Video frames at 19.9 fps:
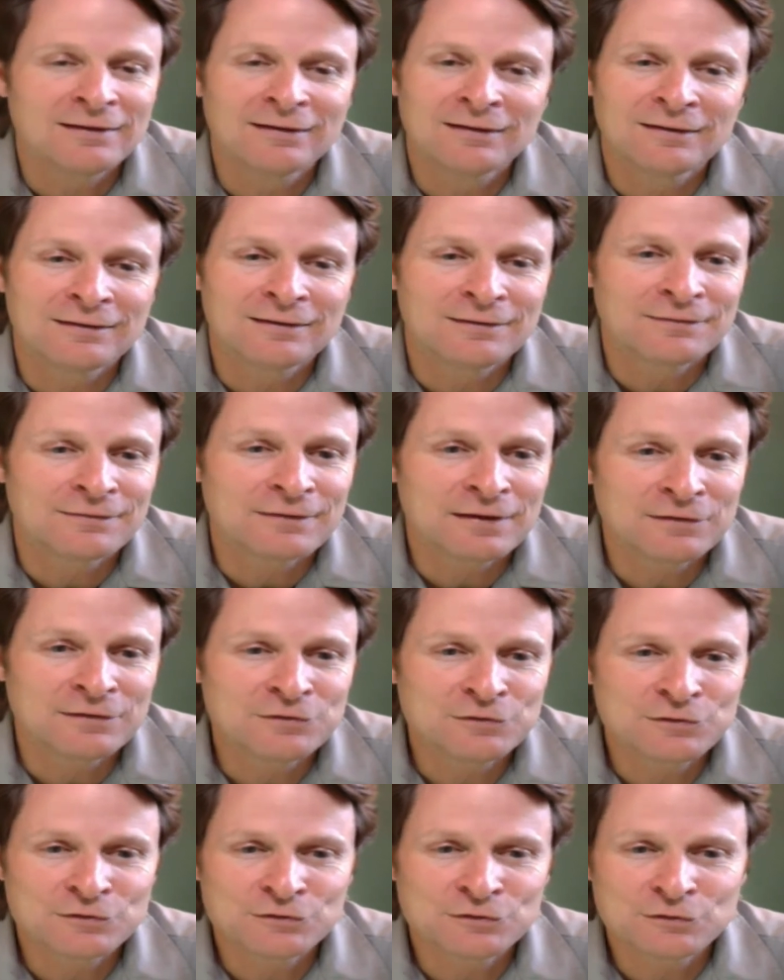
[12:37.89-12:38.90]
um,
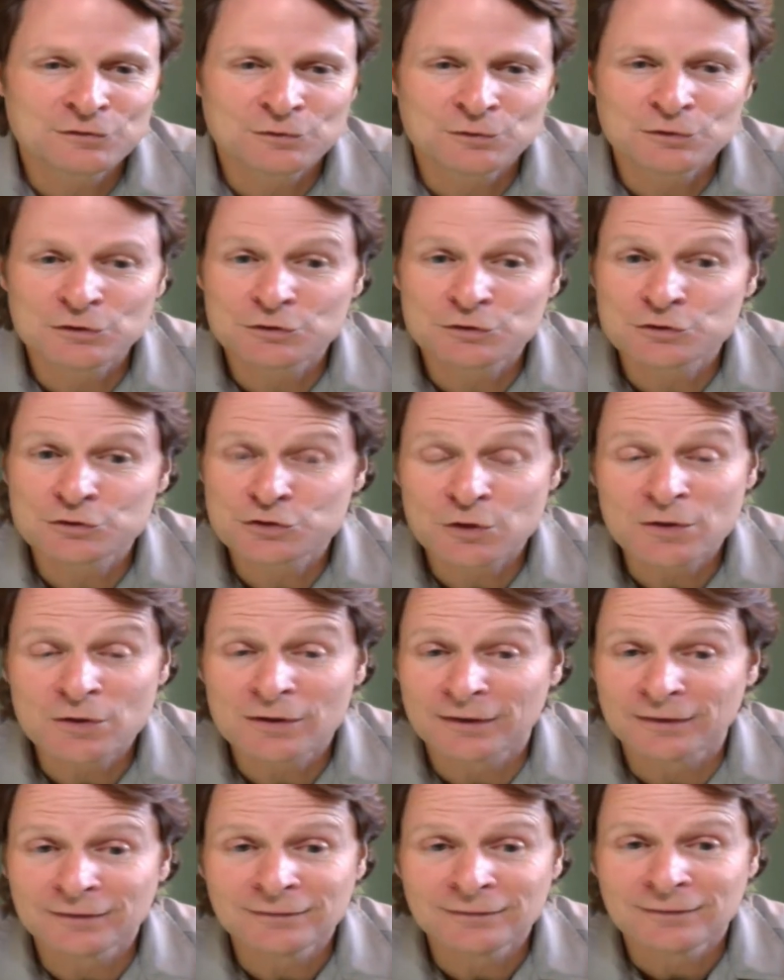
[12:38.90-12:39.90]
that's just a real
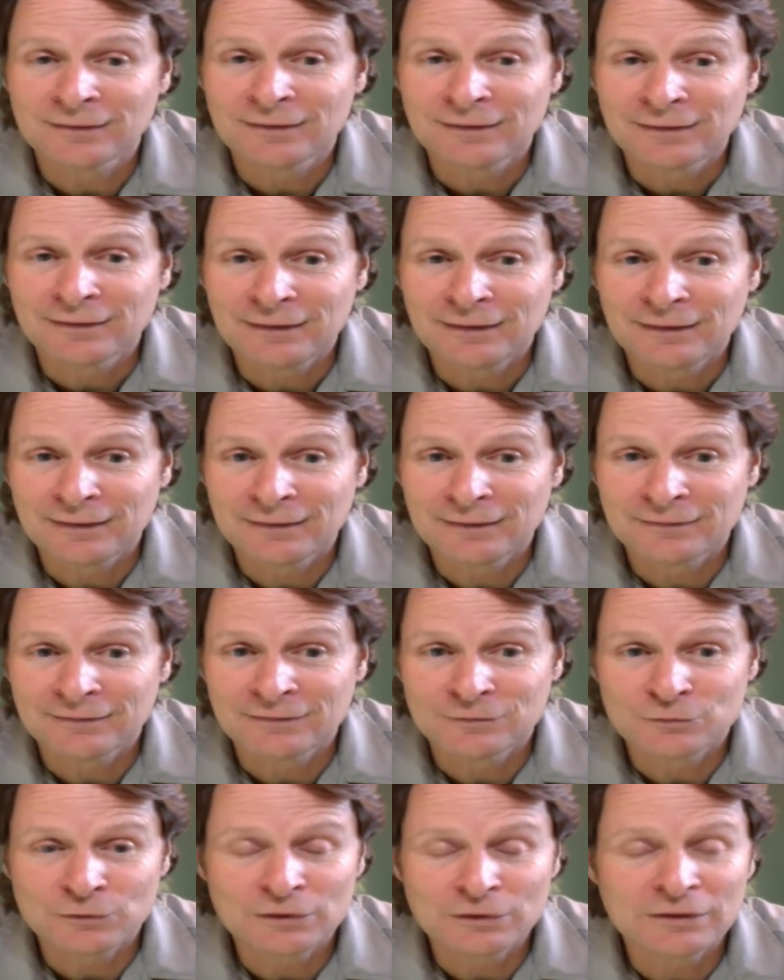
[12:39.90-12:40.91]
joy. And
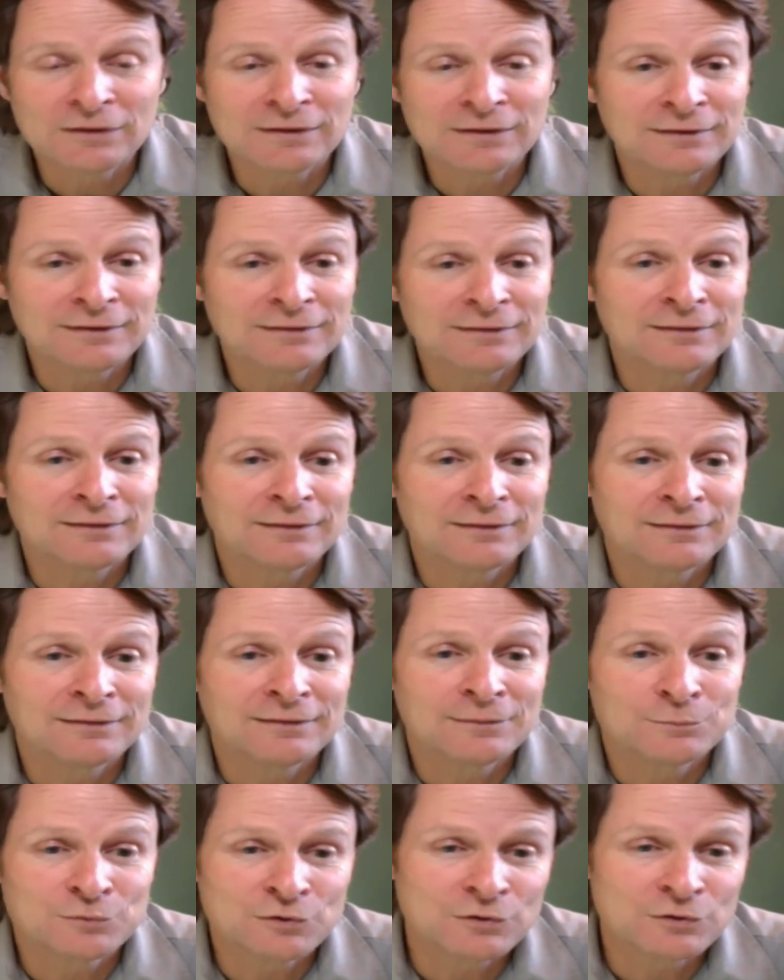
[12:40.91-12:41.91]
it really uh,
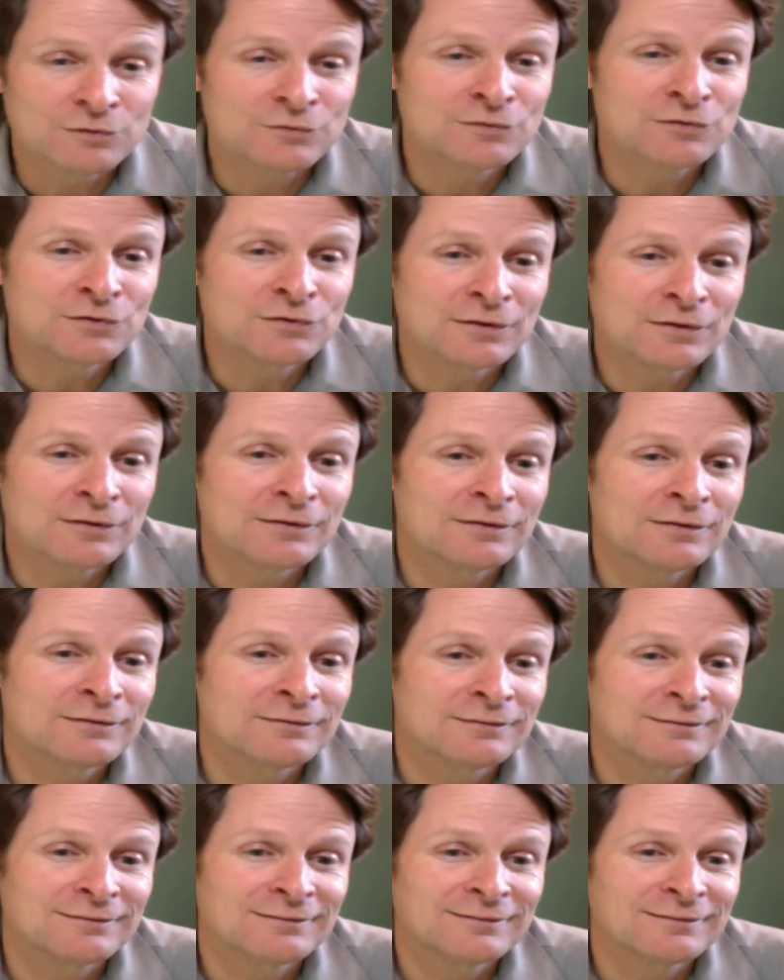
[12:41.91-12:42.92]
improves
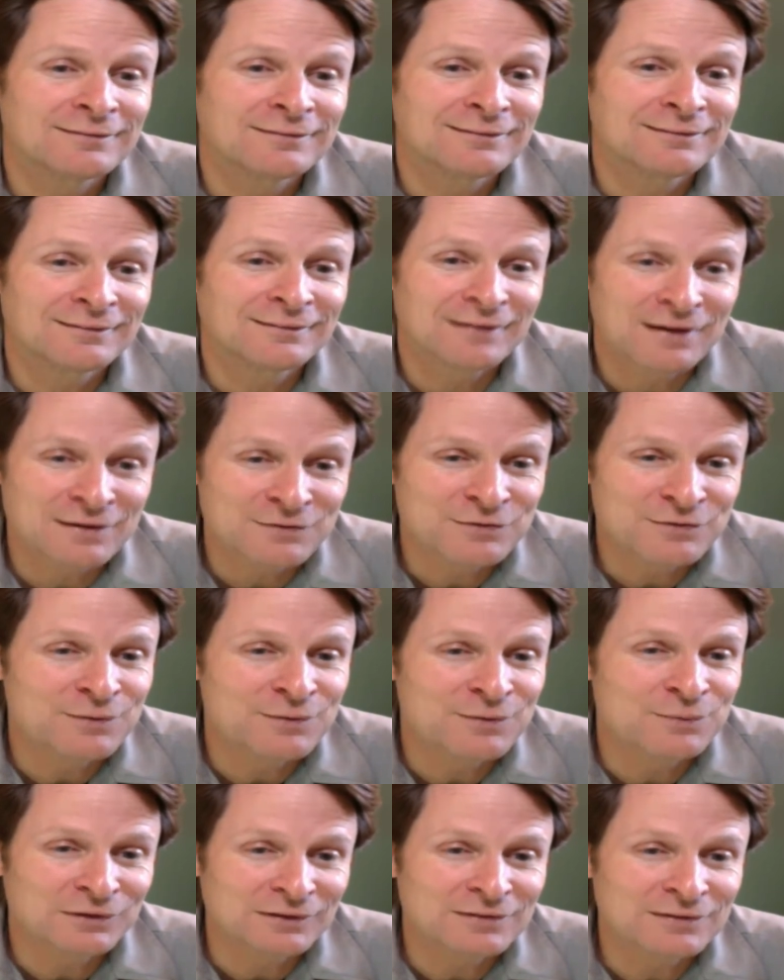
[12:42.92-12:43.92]
the life
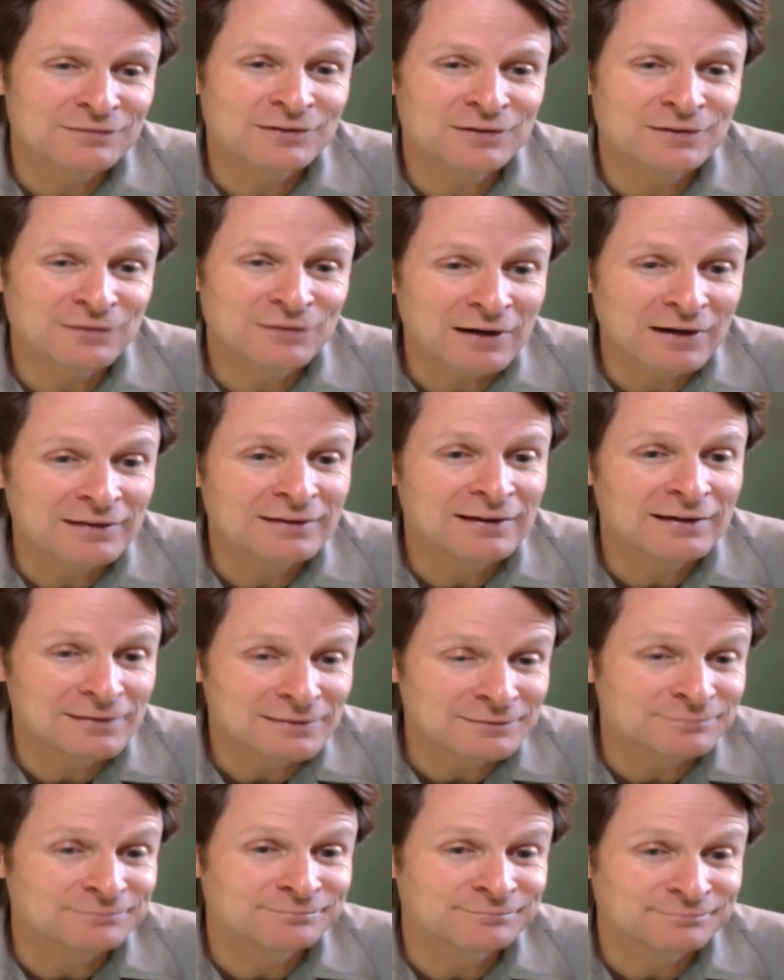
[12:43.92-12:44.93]
that we're living right now.